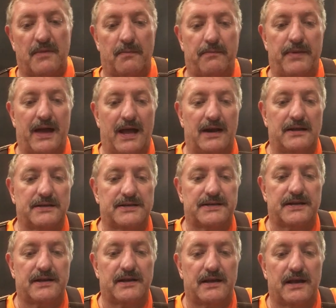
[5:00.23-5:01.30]
my
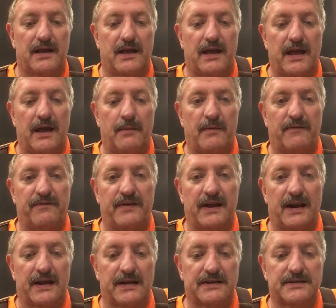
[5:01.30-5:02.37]
balance, and my
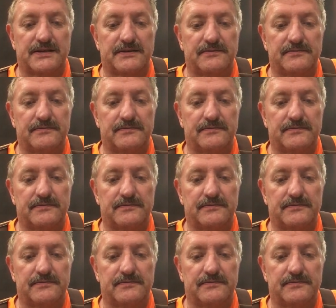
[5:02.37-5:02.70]
feelings.